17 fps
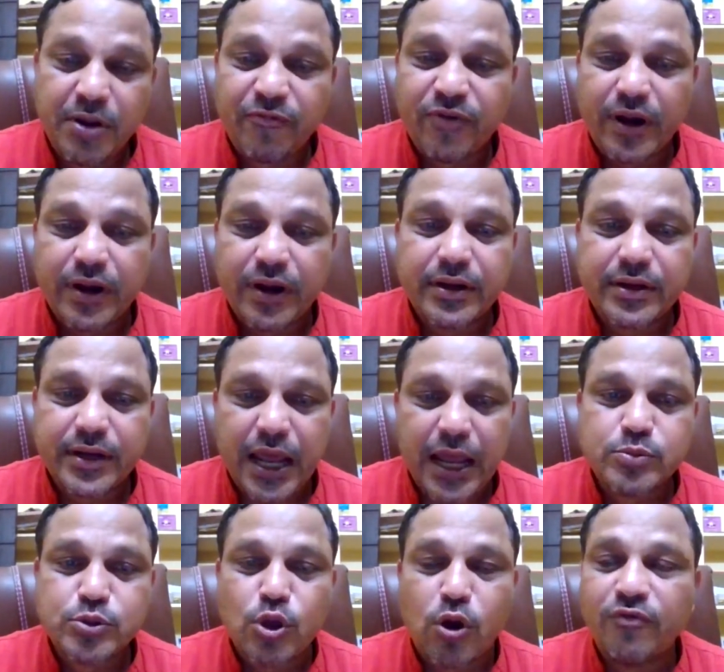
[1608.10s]
different
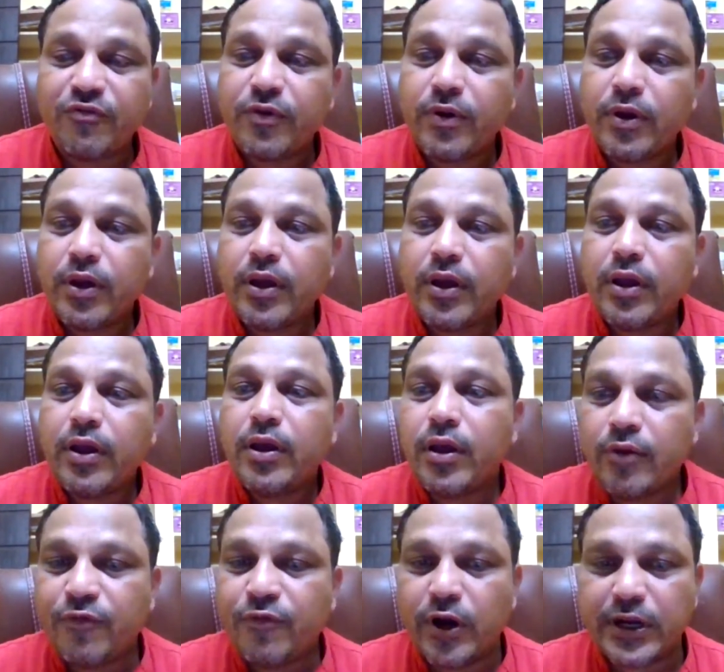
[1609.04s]
types of
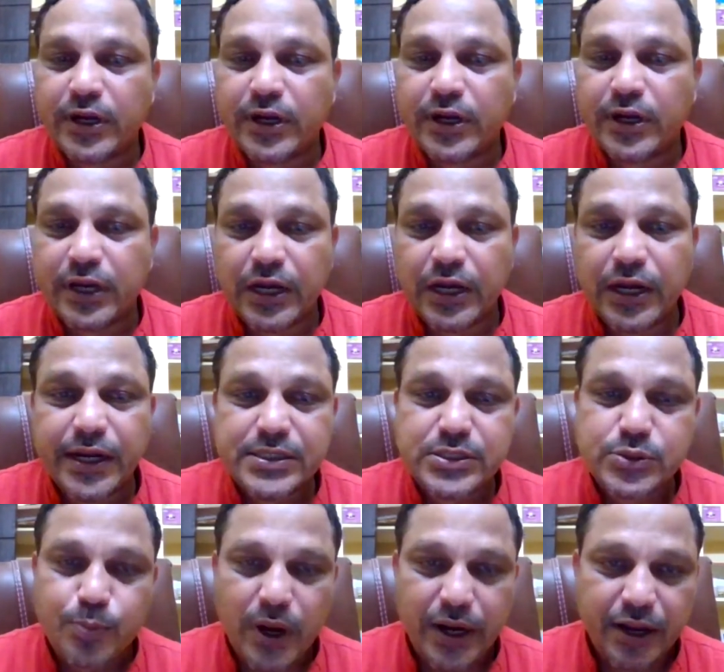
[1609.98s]

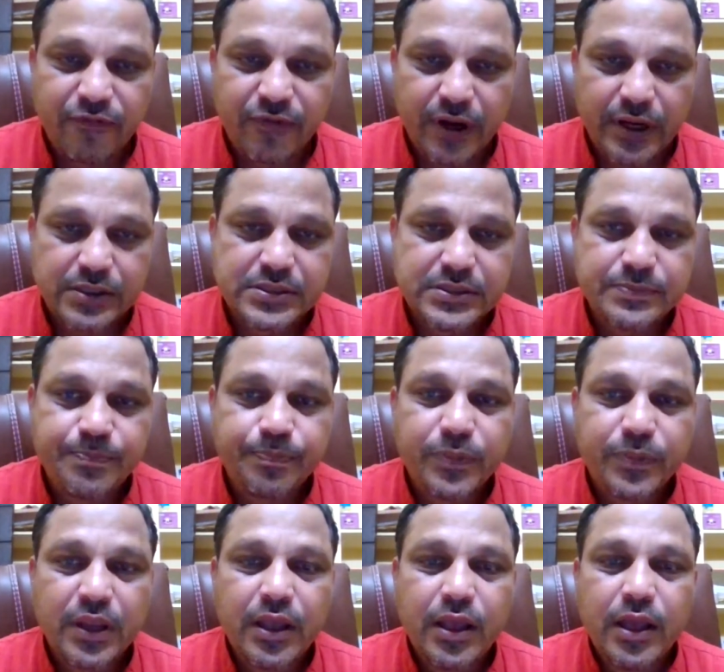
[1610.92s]
fertilities, my dear friends.
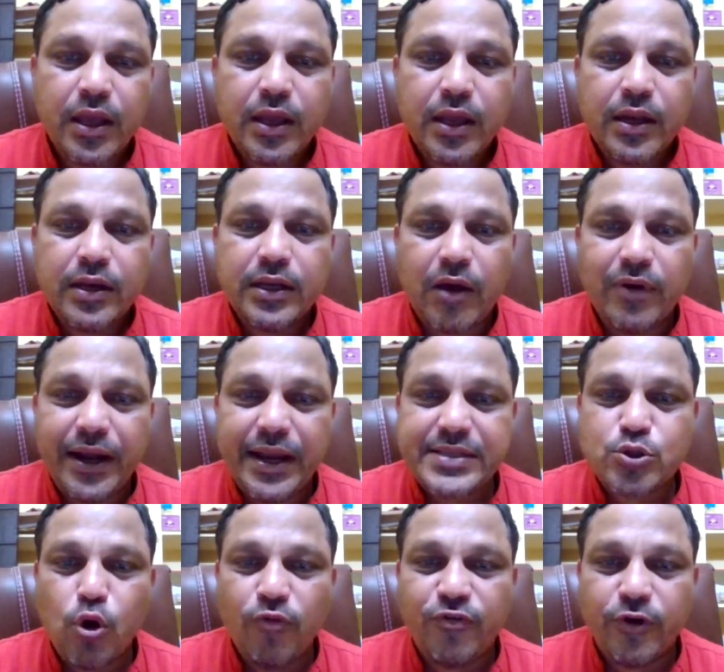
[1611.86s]
Now, let
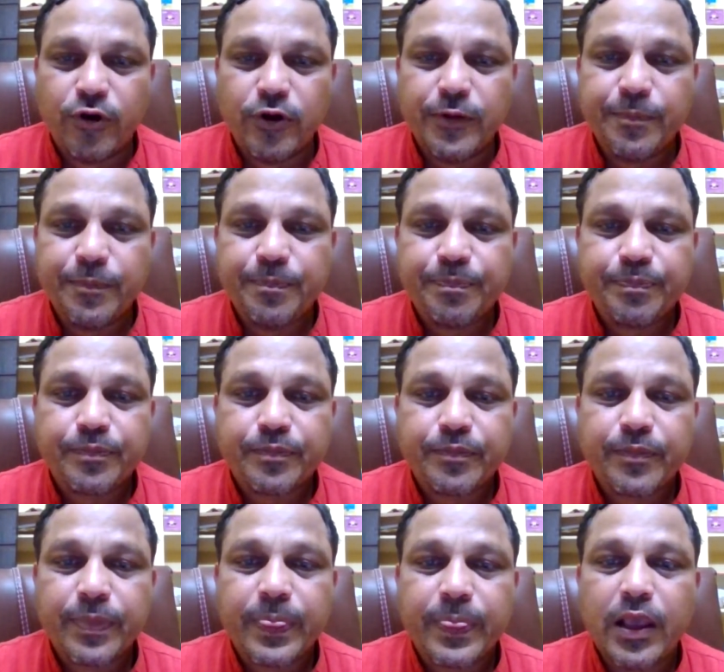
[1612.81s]
us go for
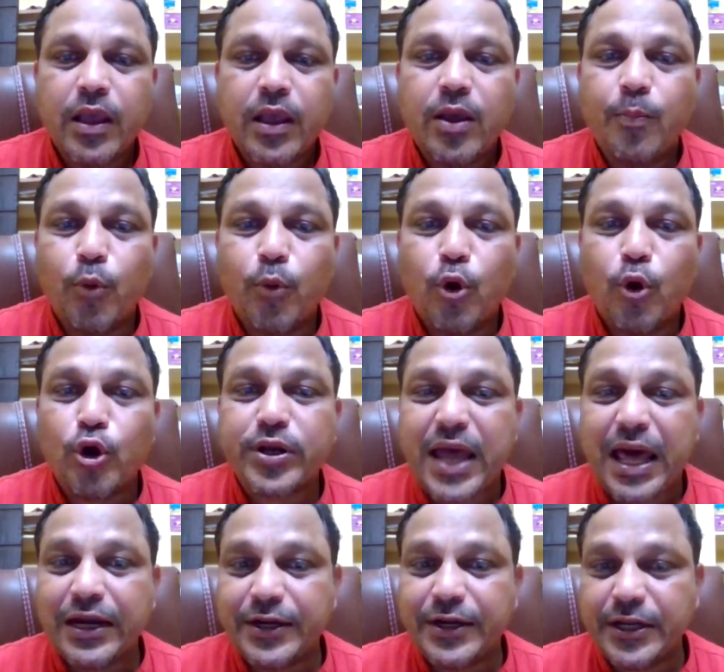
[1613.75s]

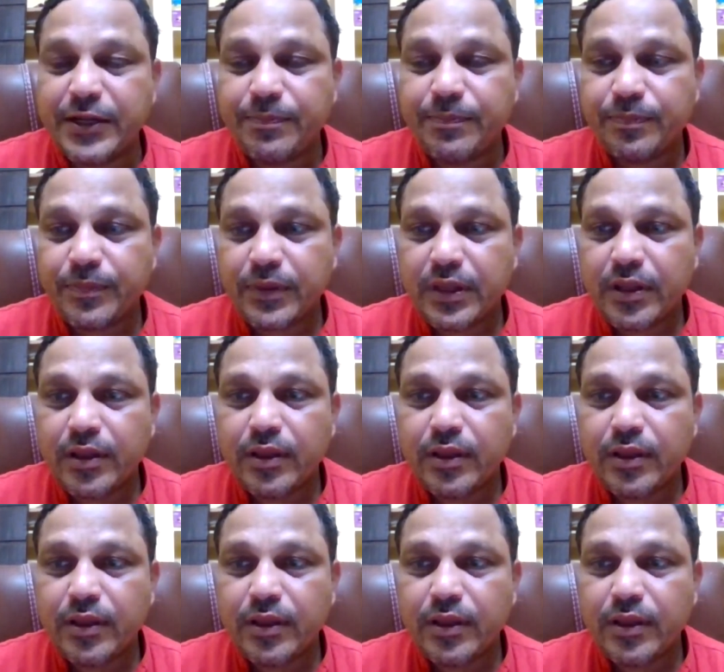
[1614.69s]
mortality.